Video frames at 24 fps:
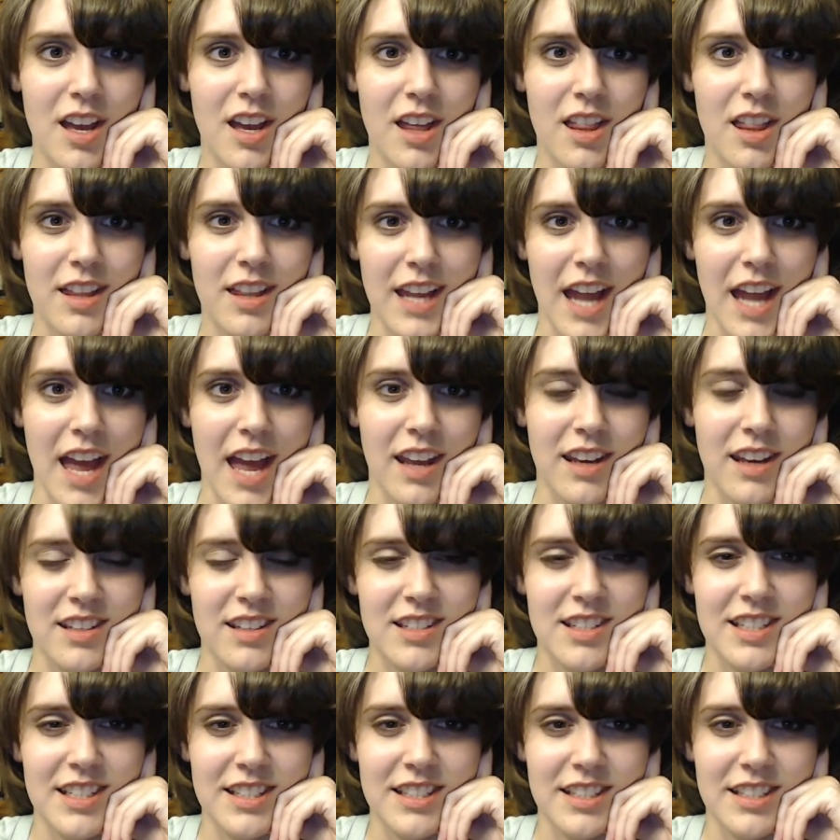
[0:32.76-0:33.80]
The
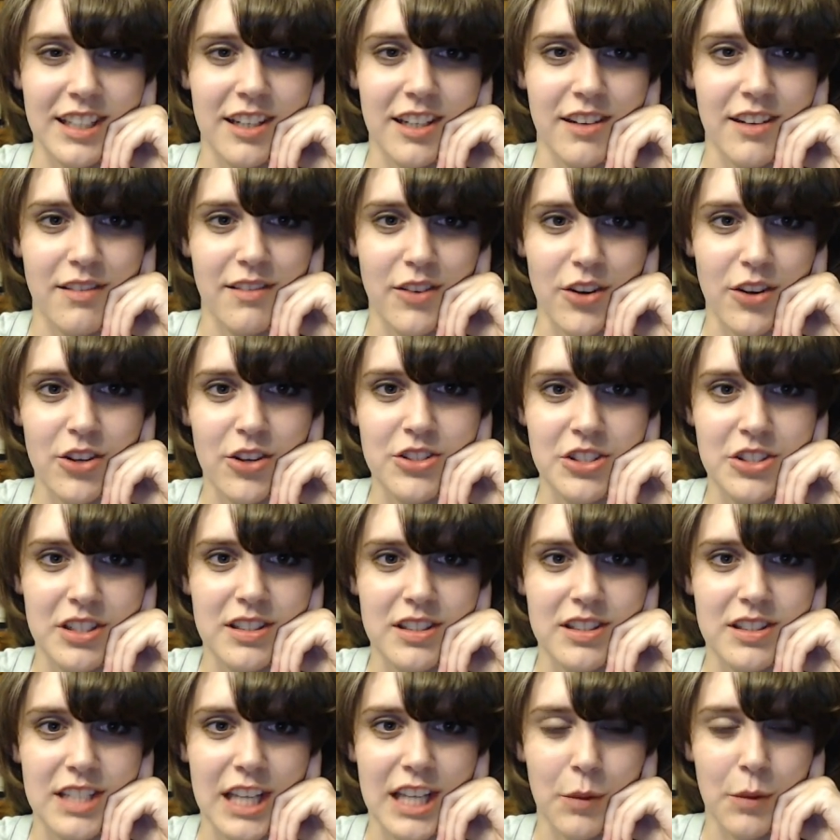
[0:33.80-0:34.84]
end is a
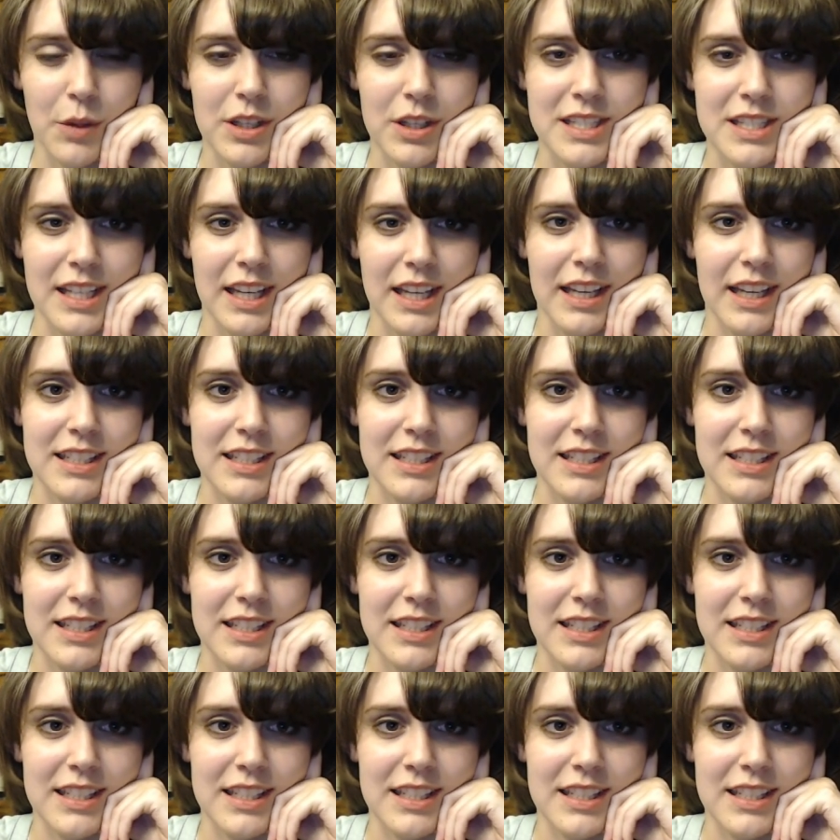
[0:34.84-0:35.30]
convergence and will si